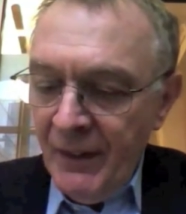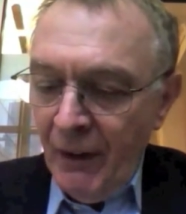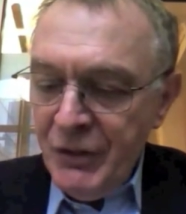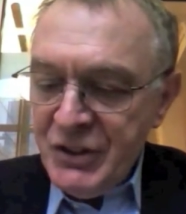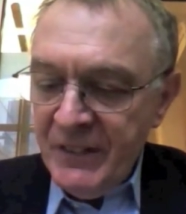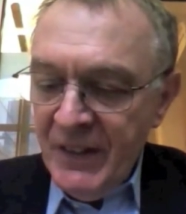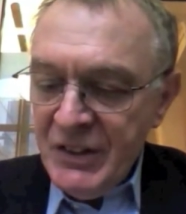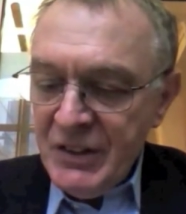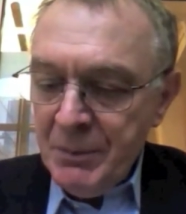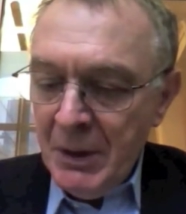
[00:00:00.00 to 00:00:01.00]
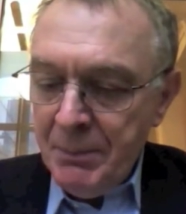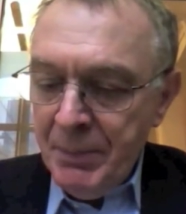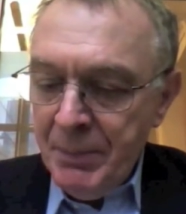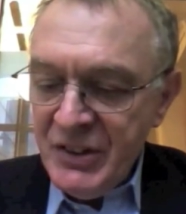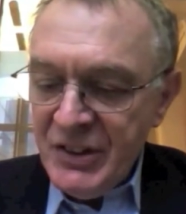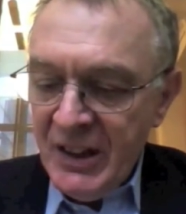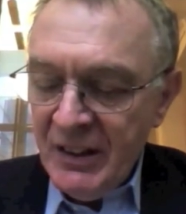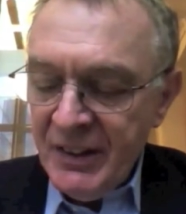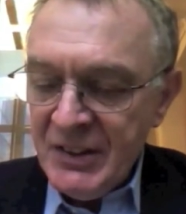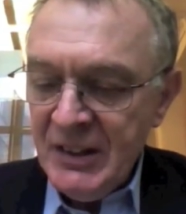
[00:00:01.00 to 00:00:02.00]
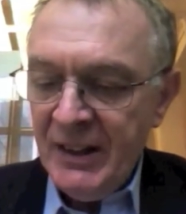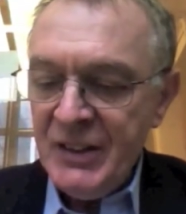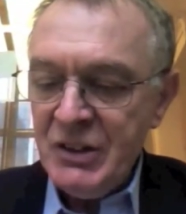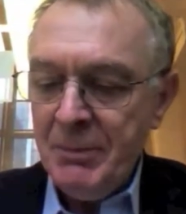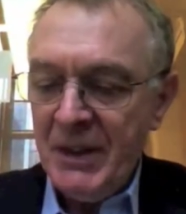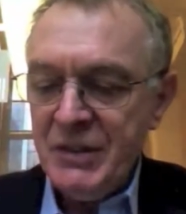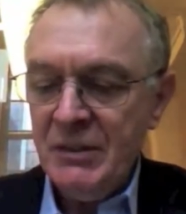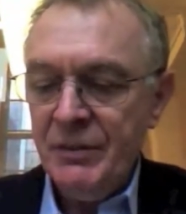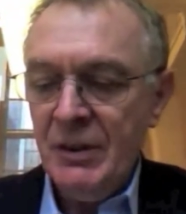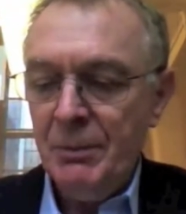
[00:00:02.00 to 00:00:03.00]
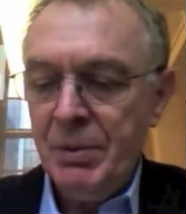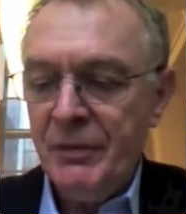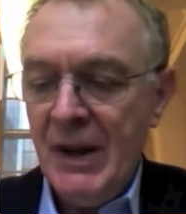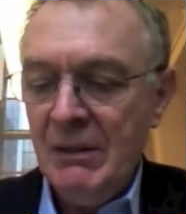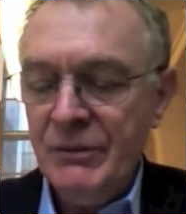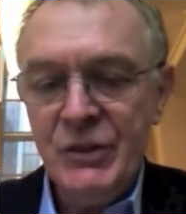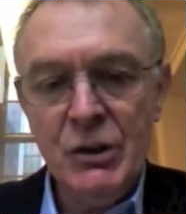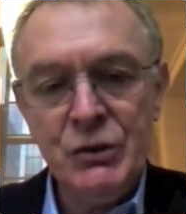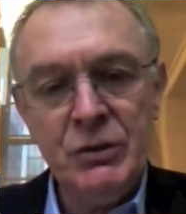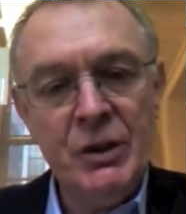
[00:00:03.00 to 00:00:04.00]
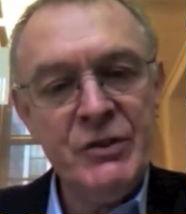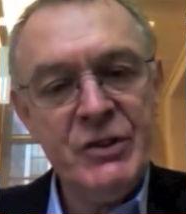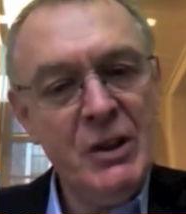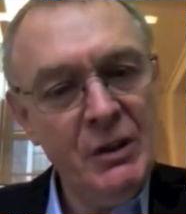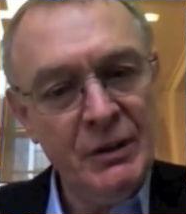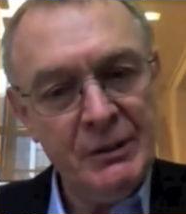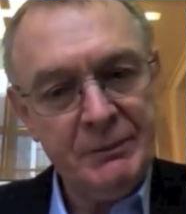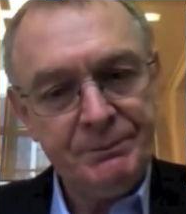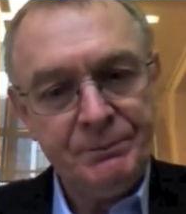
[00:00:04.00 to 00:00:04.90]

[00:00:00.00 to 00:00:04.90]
obviously, these, you know, obesity and things like this are a matter of, you know, profound social concern.